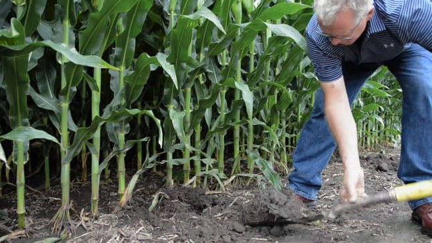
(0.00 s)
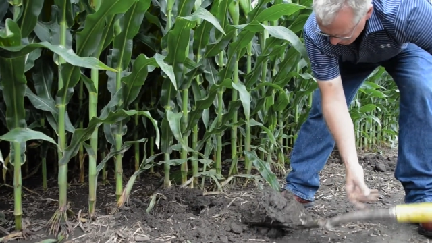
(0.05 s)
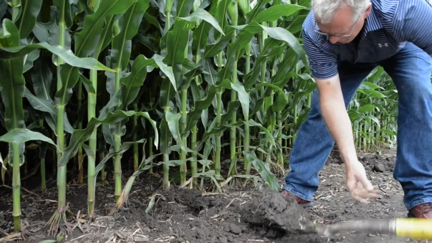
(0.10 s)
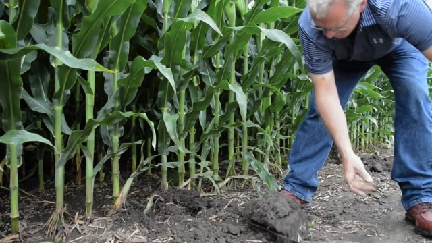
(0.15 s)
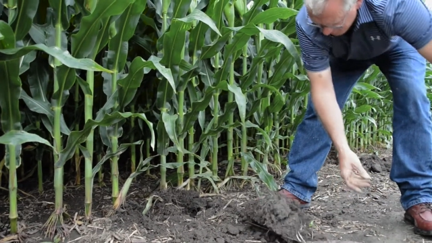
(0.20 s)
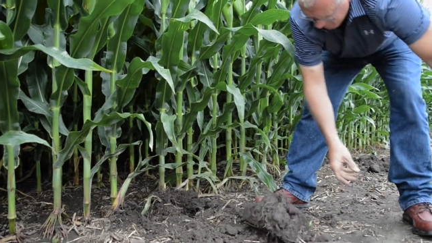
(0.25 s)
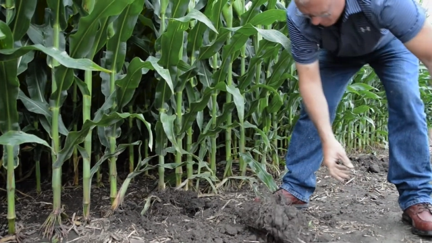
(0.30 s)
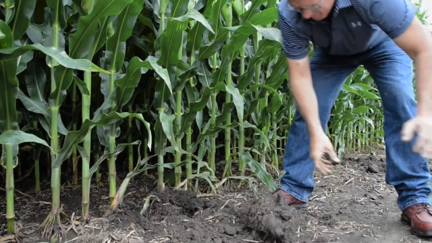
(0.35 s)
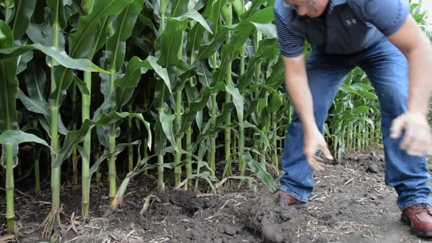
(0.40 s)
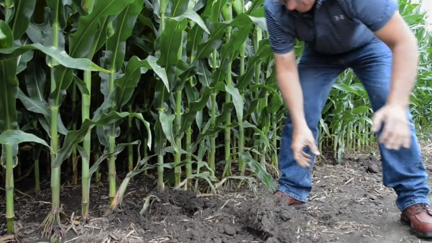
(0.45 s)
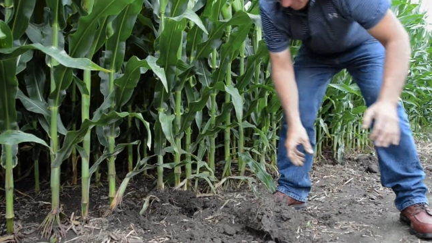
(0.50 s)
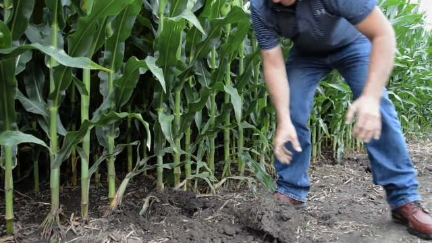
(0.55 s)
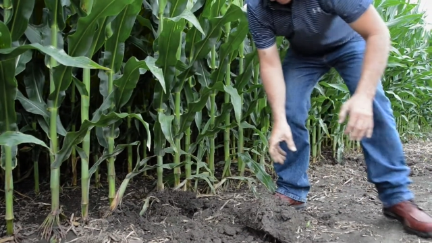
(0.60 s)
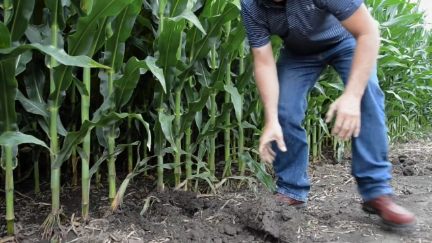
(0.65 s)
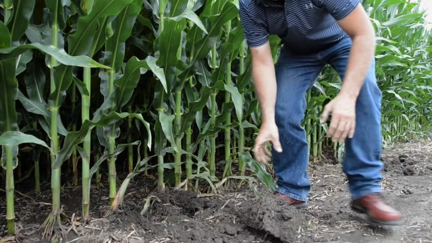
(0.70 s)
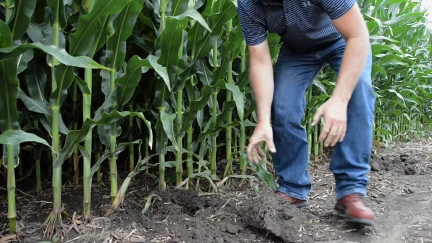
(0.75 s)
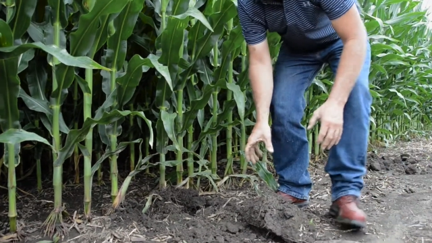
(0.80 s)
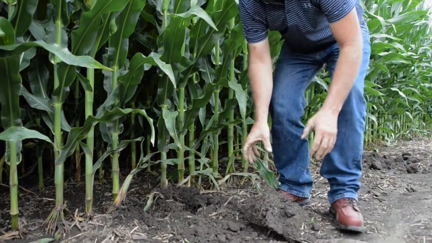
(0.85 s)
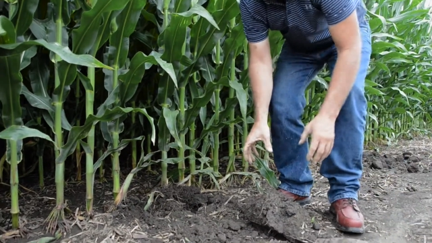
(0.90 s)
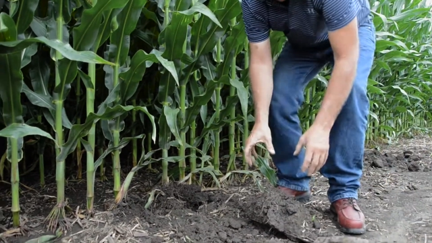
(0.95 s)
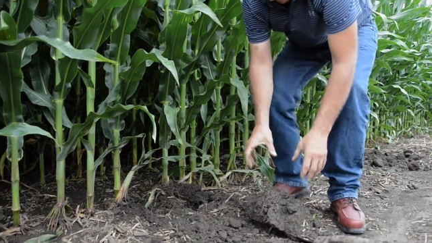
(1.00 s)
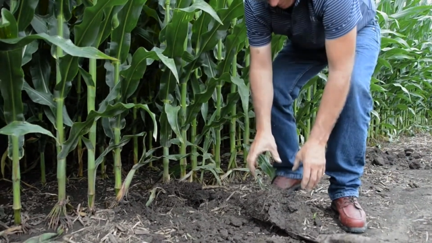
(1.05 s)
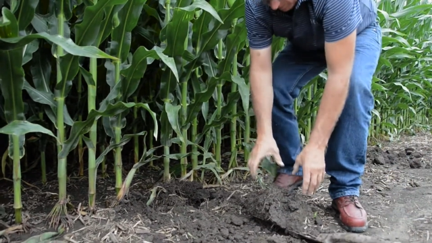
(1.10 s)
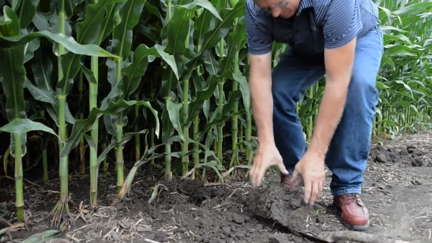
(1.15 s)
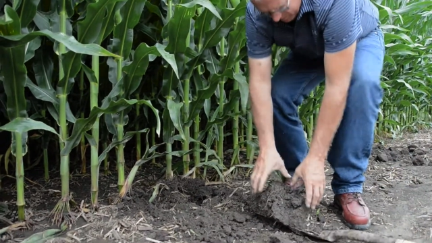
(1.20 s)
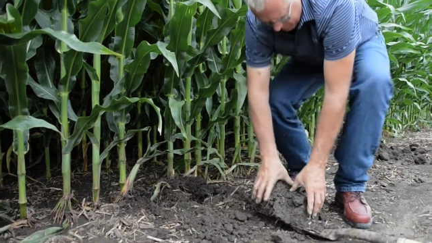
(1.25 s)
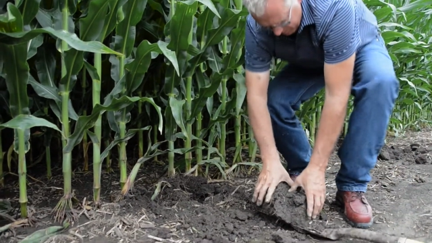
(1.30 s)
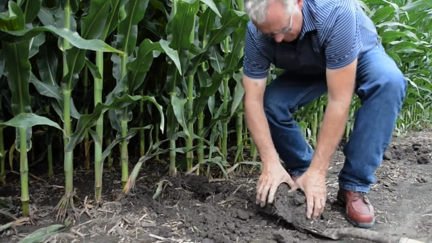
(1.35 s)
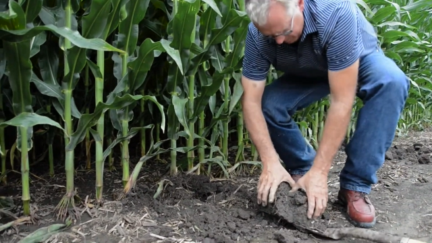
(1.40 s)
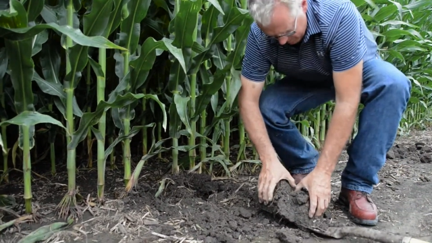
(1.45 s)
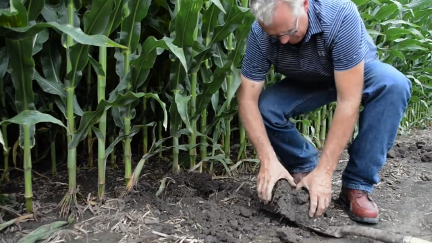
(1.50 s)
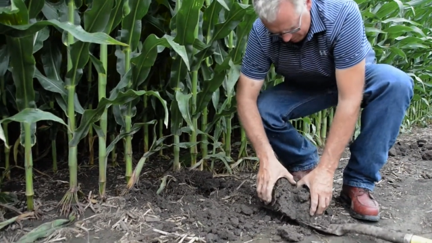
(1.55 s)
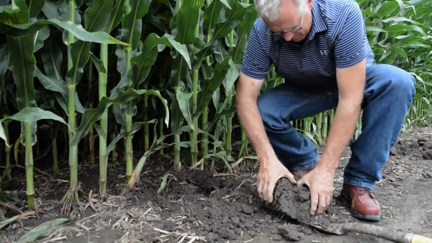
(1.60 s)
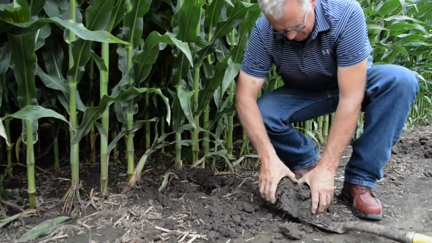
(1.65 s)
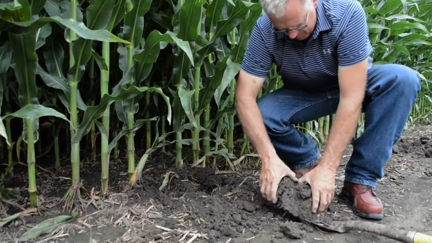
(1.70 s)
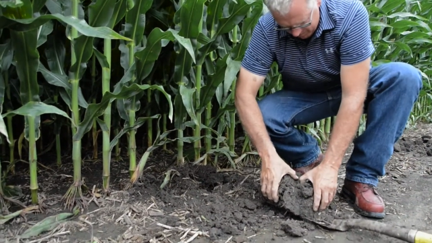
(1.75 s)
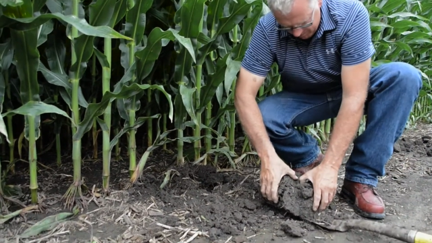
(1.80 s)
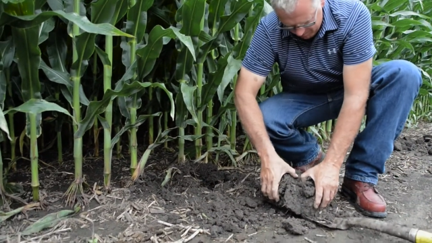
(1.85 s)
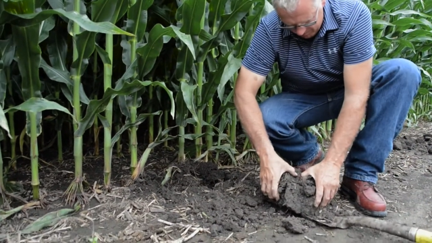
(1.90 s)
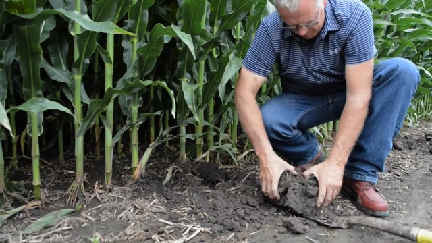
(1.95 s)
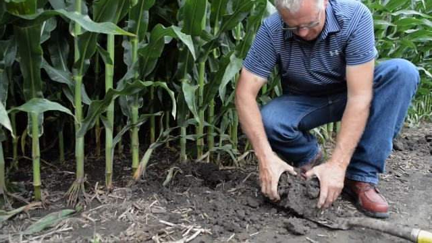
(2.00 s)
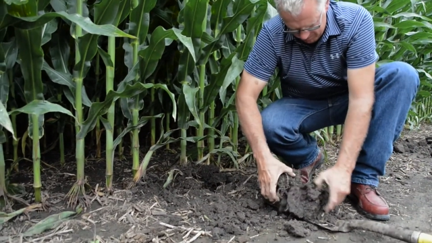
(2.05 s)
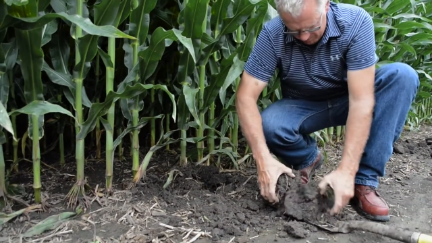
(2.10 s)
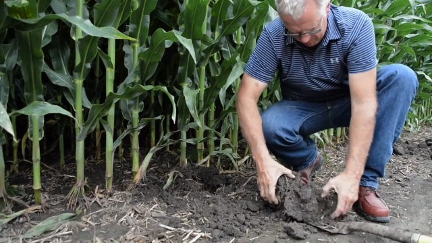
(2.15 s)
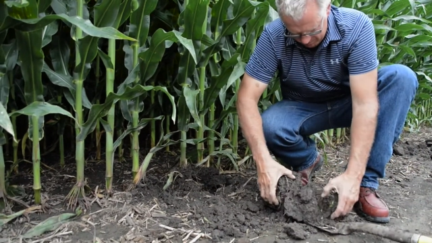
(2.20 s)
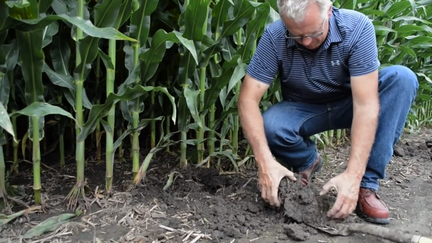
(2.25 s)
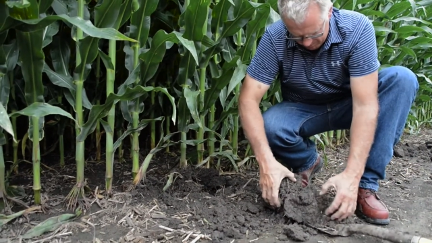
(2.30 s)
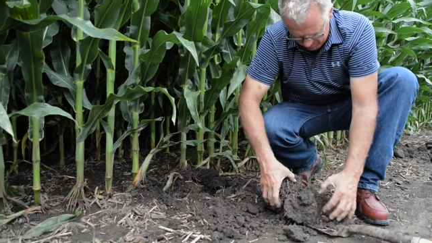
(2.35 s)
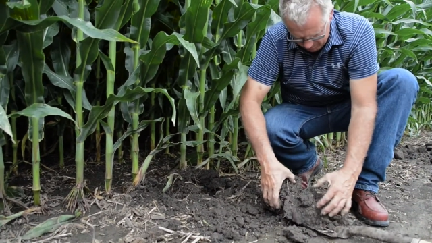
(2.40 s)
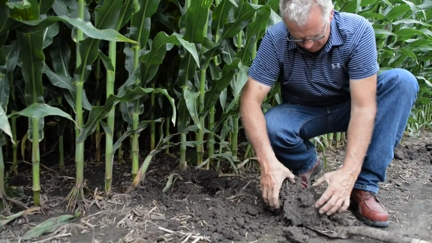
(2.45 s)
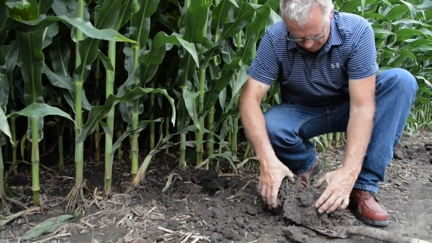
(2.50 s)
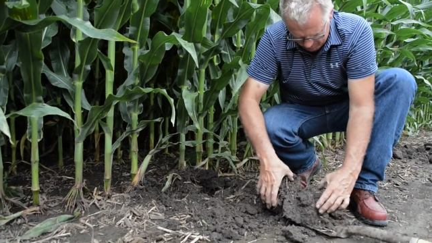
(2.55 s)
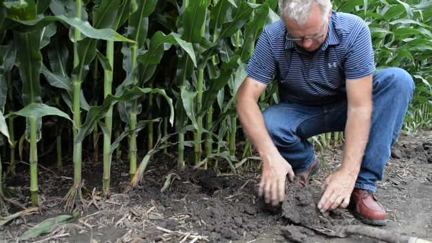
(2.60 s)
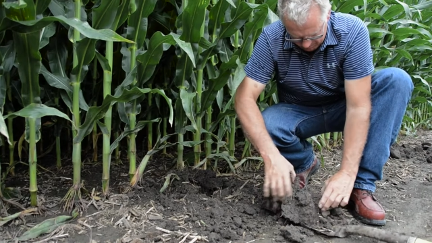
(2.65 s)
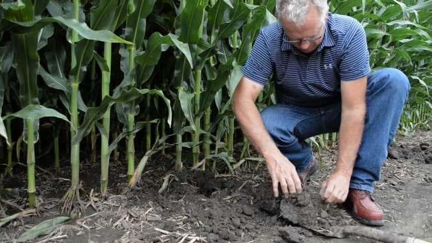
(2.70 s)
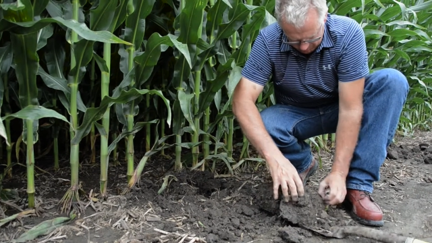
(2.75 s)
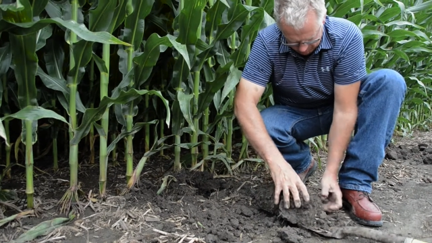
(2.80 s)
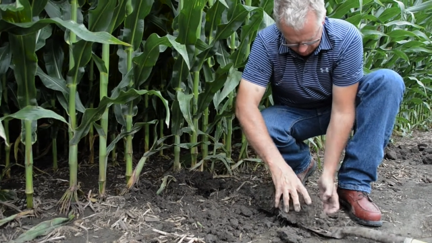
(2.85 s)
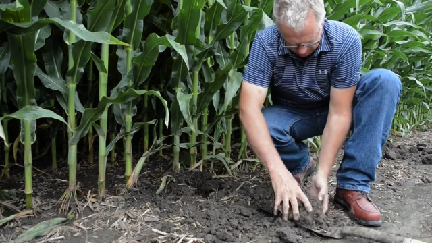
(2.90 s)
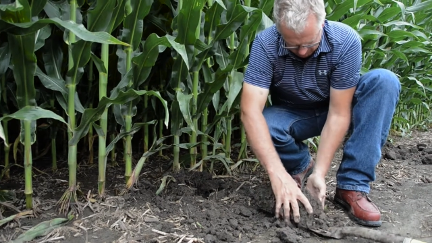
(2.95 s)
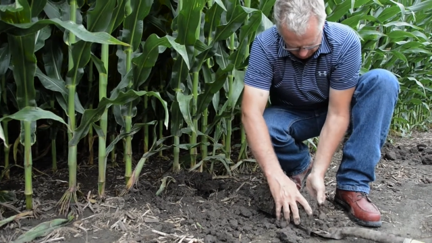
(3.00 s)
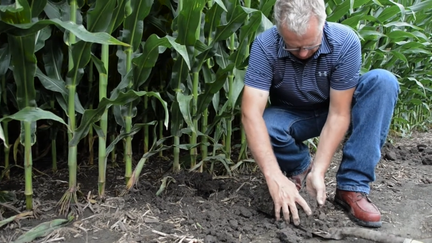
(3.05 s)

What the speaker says: No face is visible, so there are no lips to read.